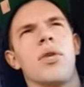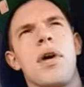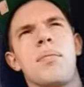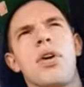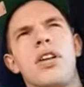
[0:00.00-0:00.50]
One
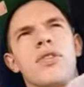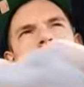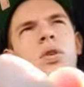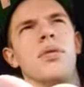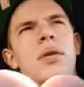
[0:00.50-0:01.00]
of my buddies
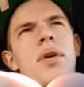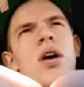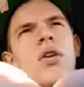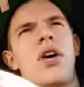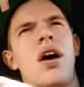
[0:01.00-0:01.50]
told me
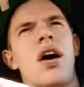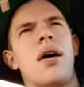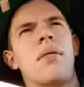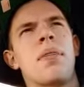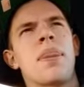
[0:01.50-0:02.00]
about
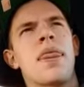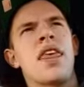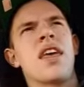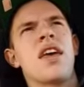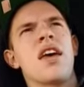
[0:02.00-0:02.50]

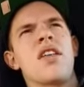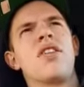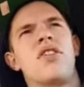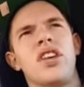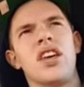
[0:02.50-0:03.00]

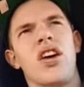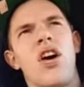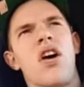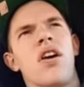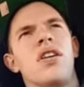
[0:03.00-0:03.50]
the Z
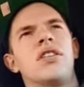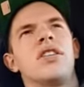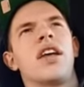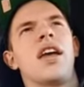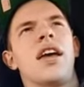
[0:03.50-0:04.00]
car,
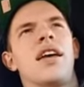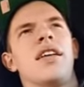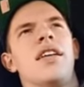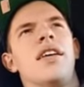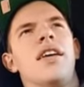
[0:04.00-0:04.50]

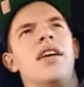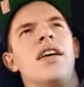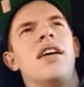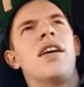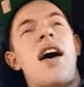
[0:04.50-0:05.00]

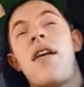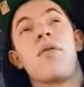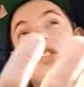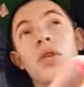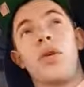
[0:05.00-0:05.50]
and I'd
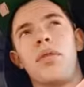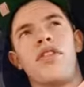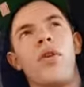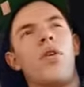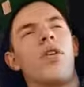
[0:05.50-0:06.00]
never seen one
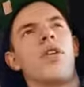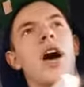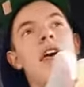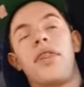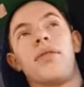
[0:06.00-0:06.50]
before.
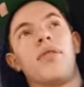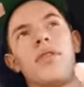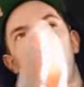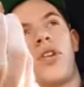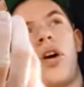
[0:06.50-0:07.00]

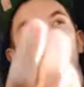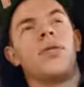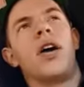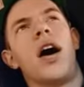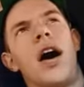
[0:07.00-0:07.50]

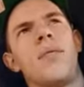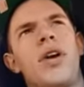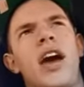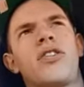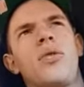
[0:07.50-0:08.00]

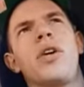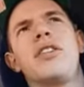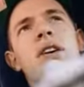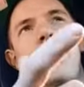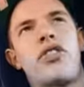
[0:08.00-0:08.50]
We actually
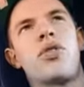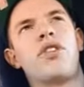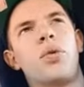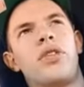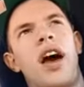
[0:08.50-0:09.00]
went down the
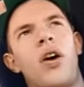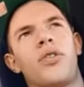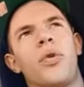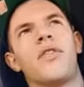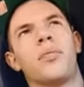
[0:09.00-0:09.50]
street to his
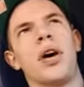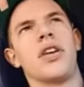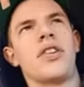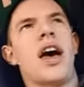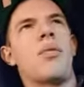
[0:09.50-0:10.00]
house. One of his
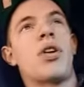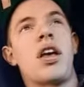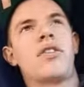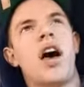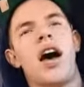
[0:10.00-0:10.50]
buddies had one.
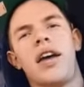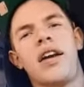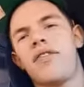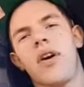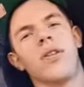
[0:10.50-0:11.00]
I saw it, and
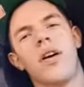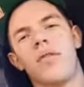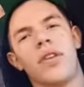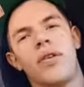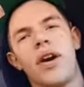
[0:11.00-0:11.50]
I fell in love
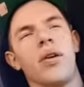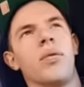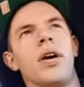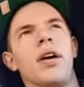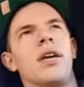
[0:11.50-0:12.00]
with it right
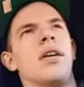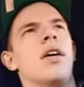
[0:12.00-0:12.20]
away.